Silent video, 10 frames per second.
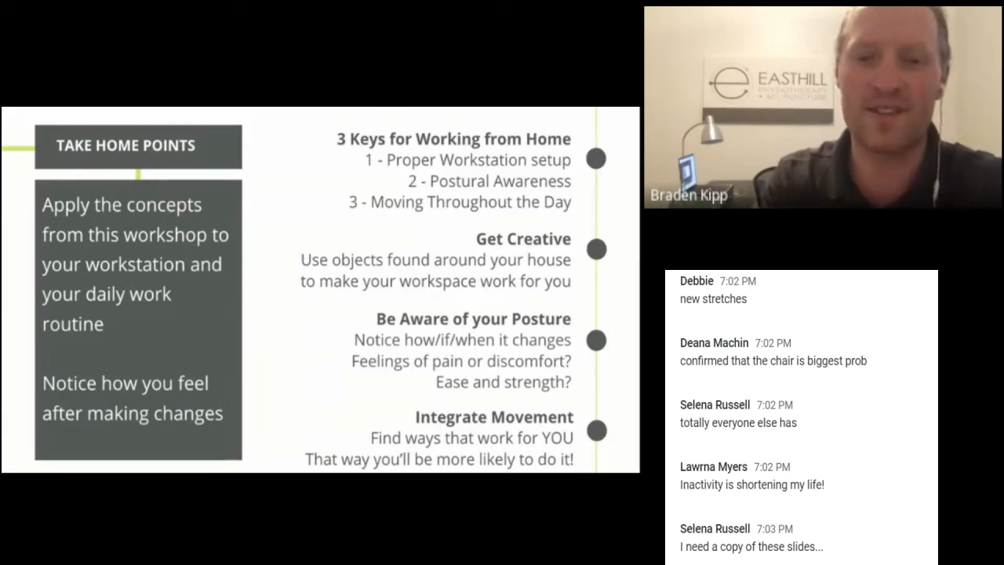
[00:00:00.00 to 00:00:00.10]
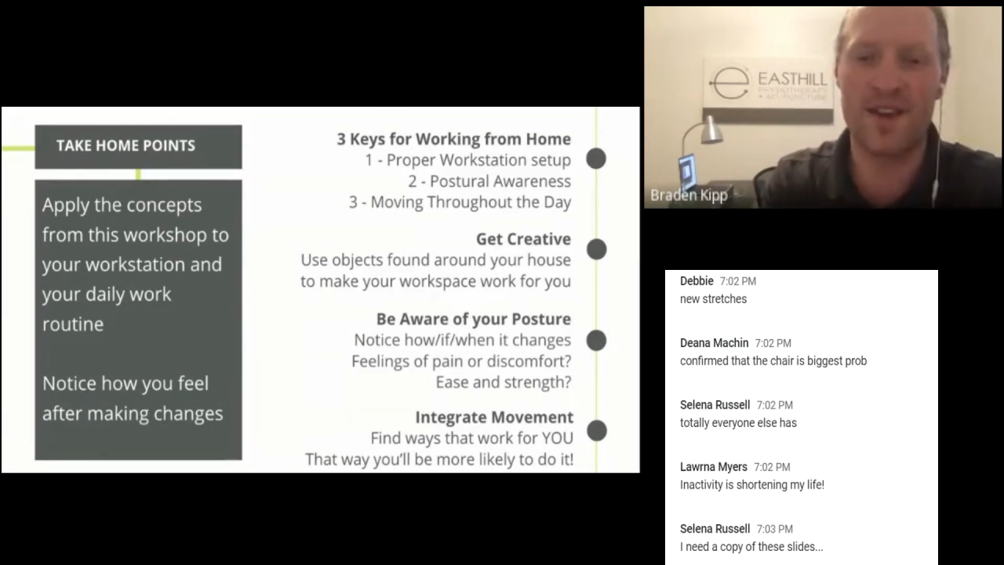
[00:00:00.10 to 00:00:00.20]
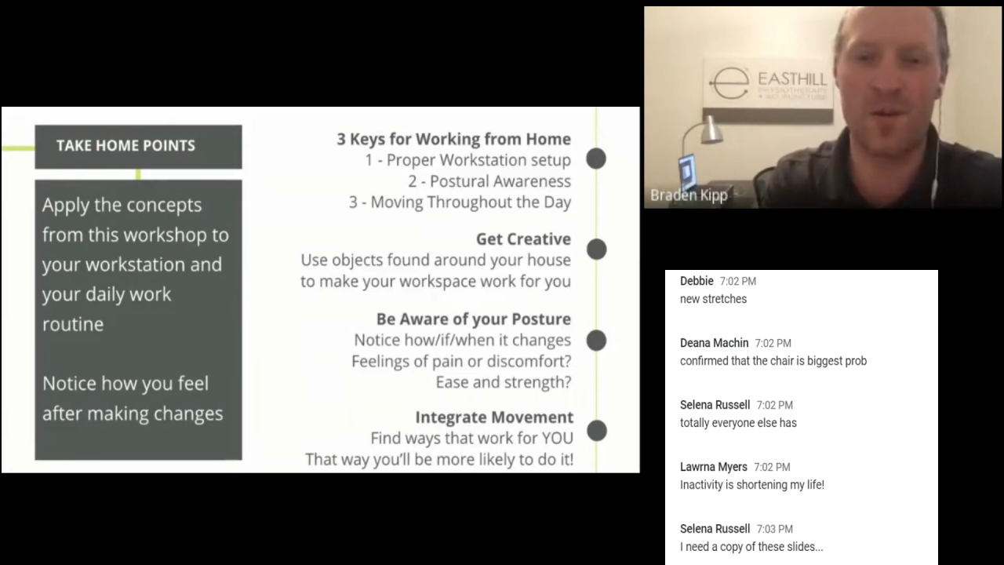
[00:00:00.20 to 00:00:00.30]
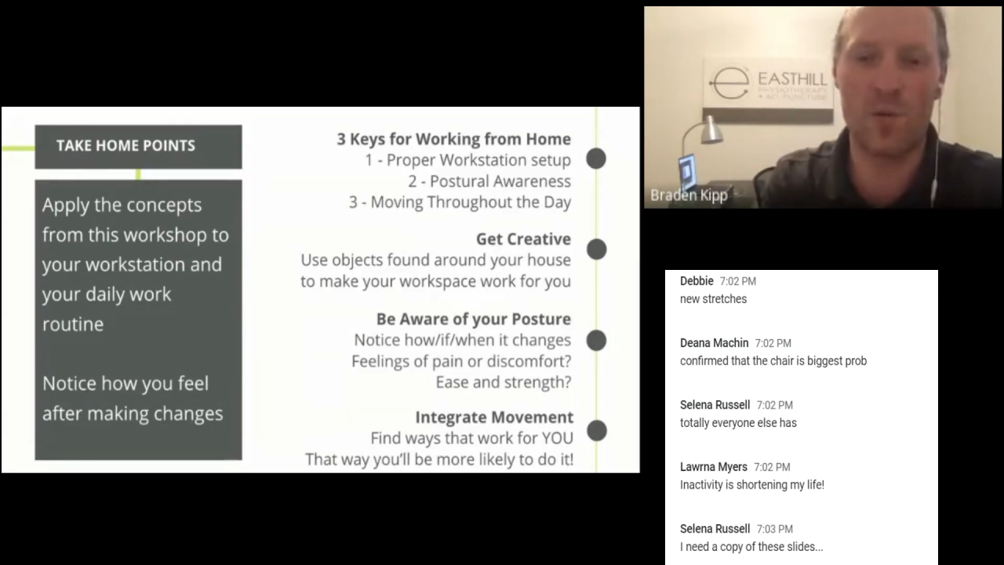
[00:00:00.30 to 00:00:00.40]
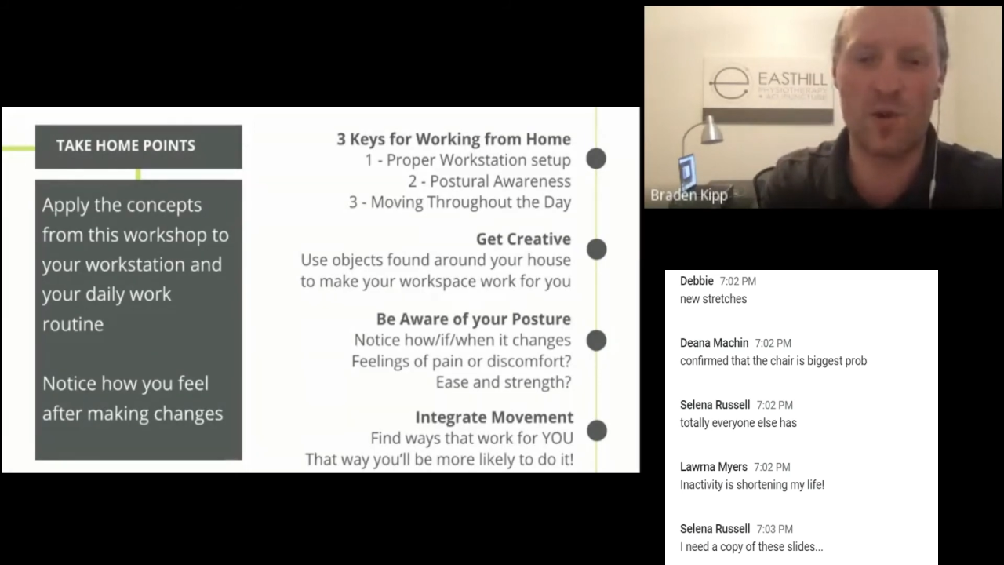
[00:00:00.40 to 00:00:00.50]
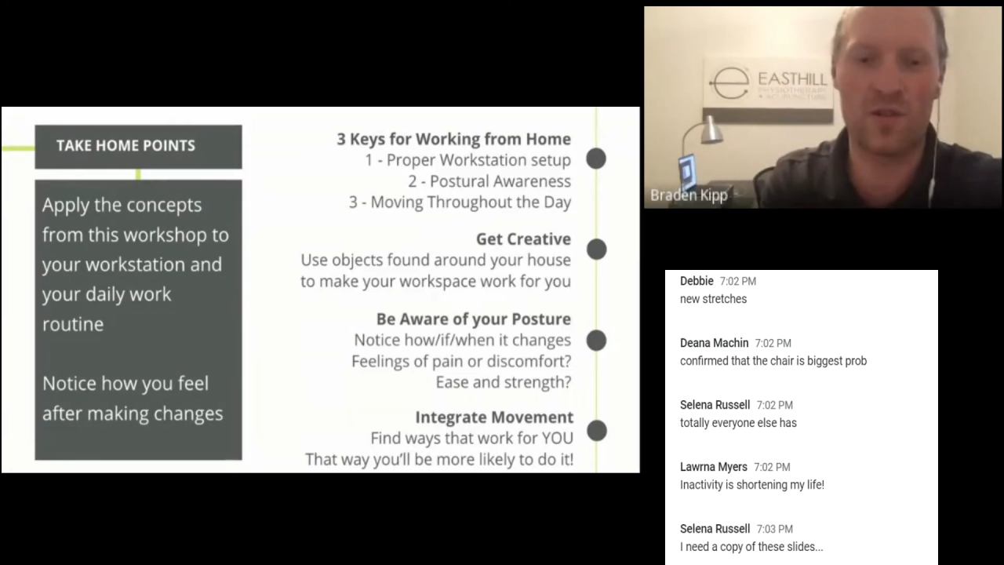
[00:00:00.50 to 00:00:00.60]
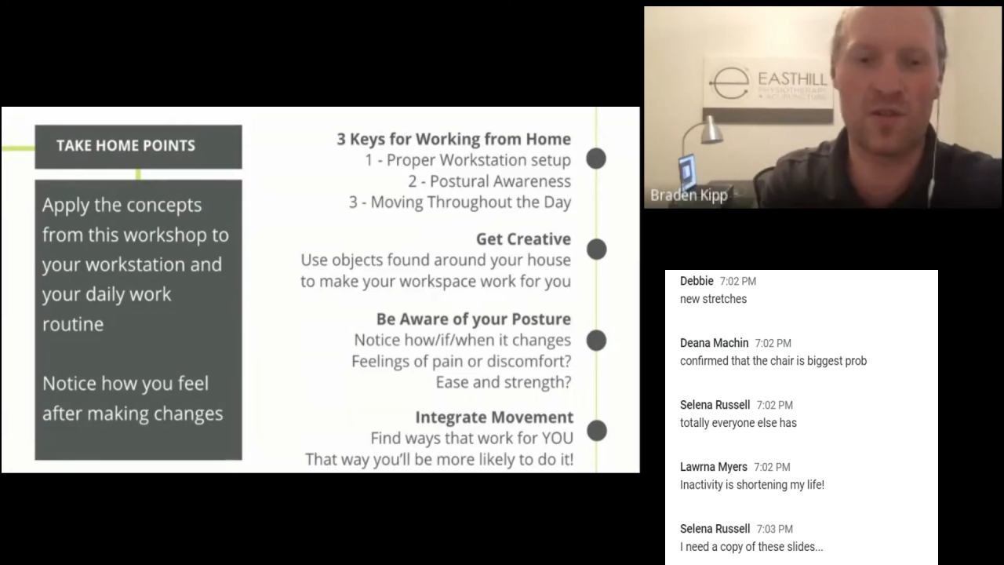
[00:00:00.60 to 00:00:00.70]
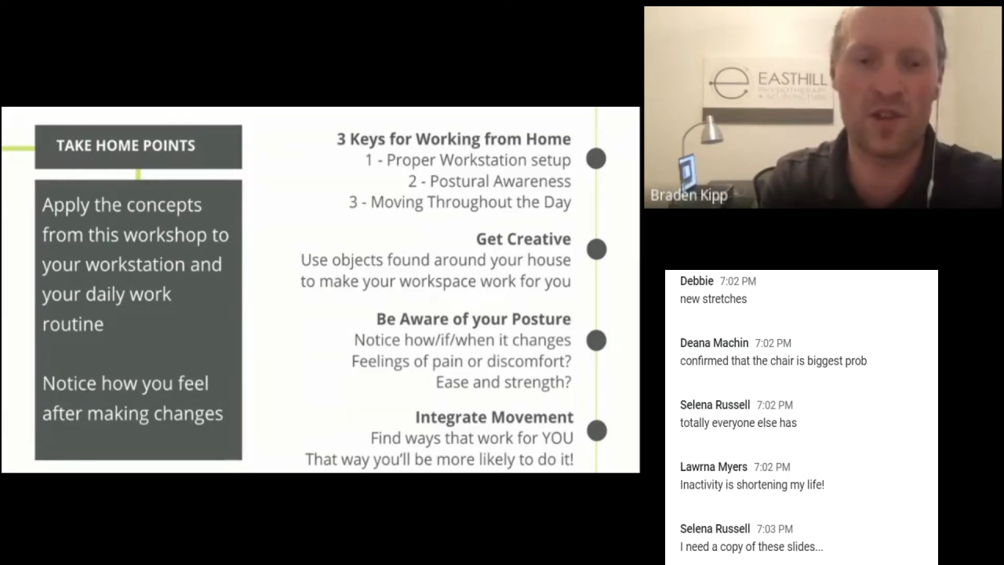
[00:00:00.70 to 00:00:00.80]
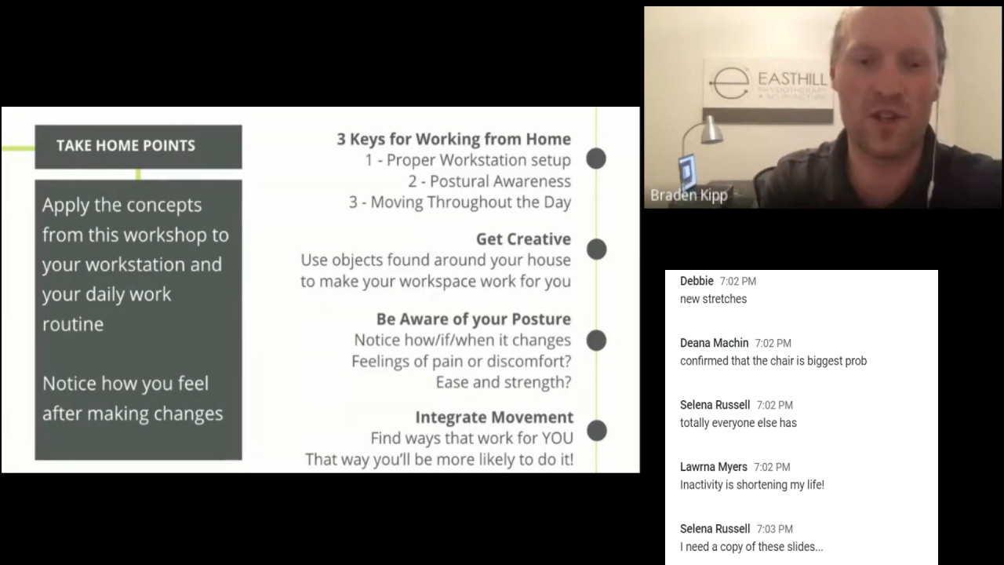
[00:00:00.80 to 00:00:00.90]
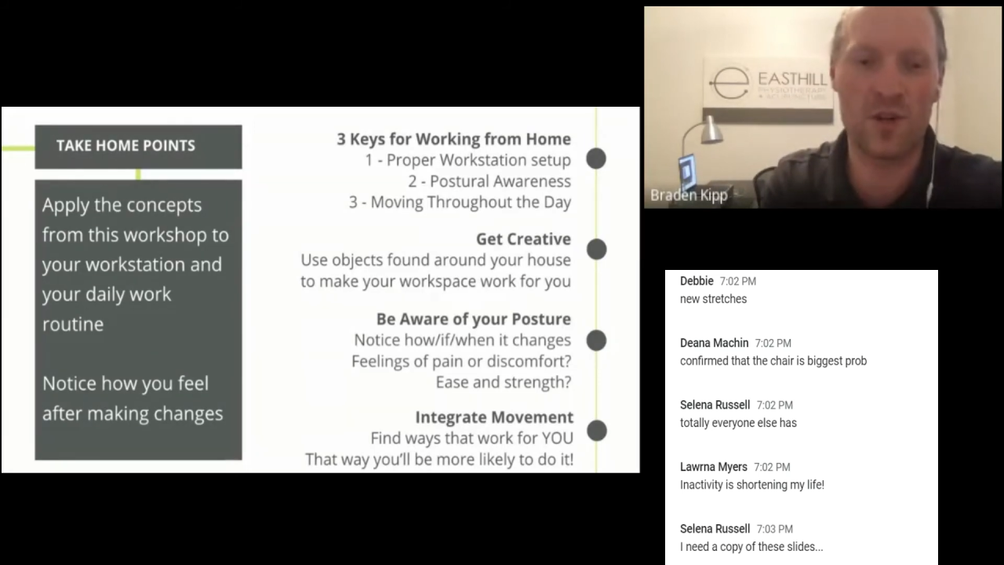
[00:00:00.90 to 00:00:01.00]
that work
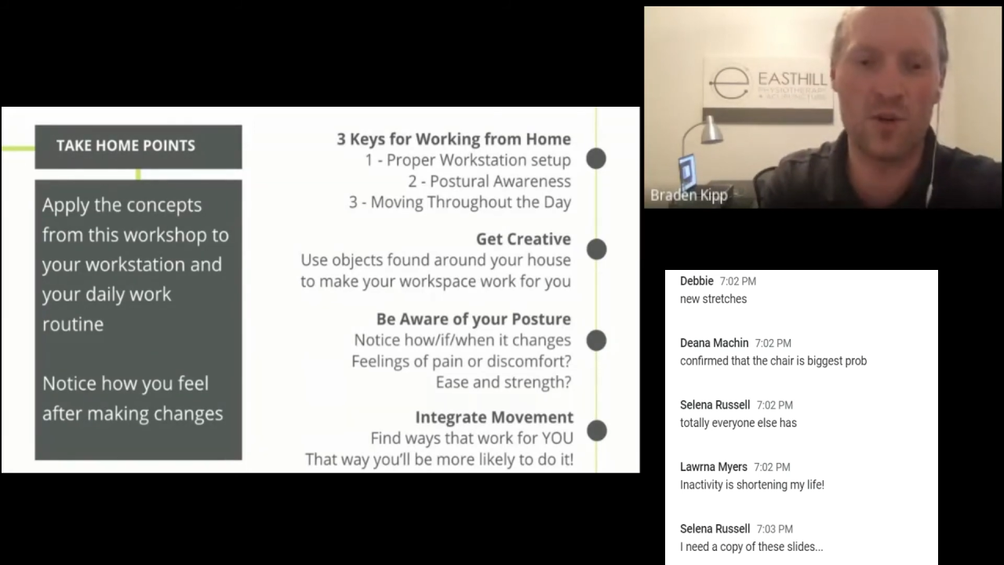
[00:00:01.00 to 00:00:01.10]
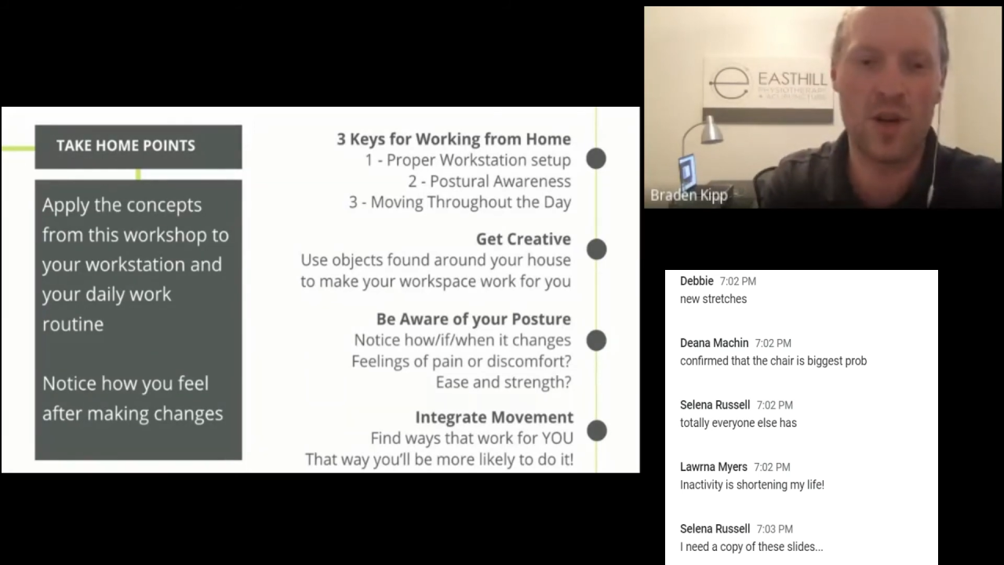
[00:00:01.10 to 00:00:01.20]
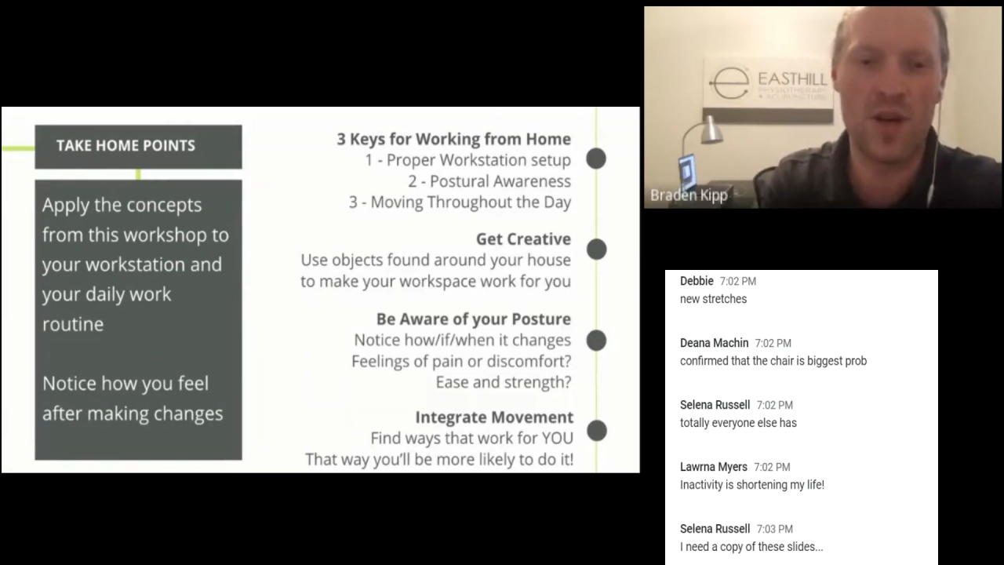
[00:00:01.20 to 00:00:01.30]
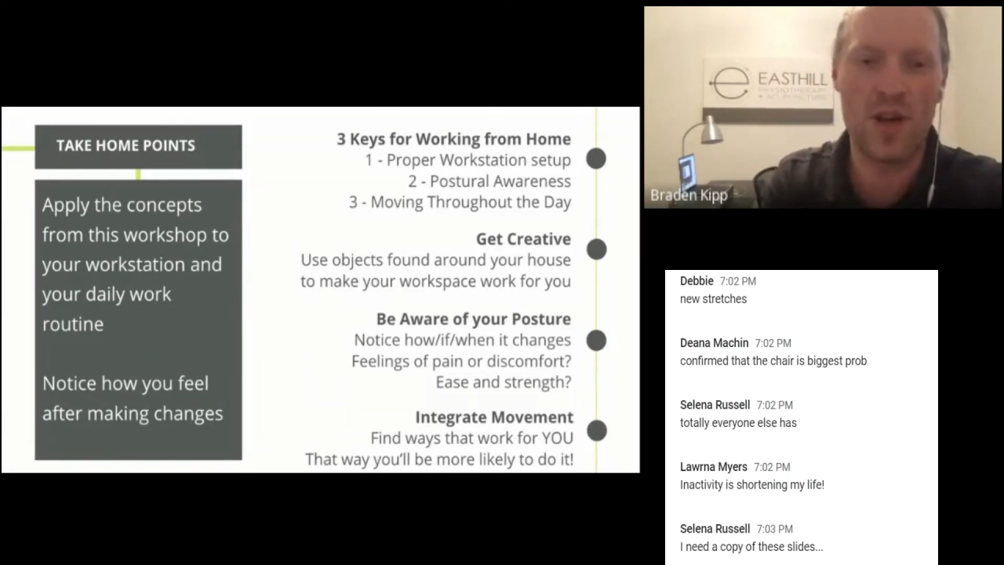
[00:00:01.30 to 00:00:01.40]
for you.